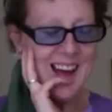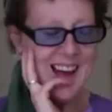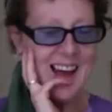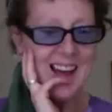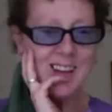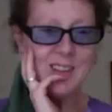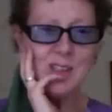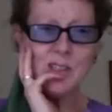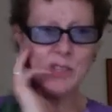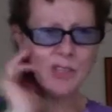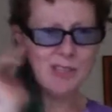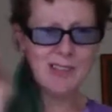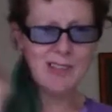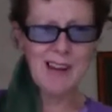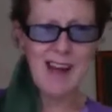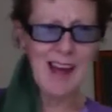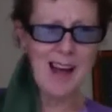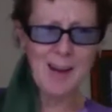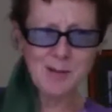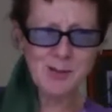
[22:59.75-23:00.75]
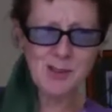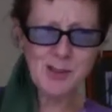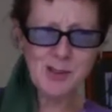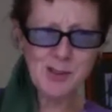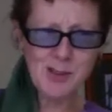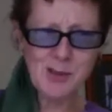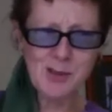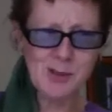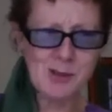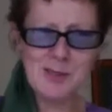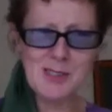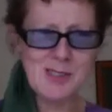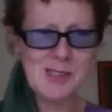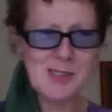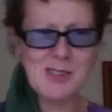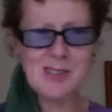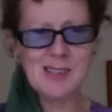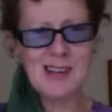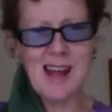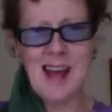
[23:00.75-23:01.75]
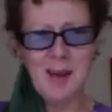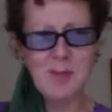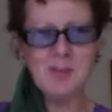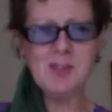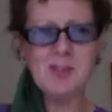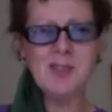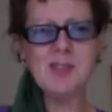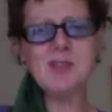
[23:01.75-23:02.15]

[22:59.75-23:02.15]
And you shouldn't have to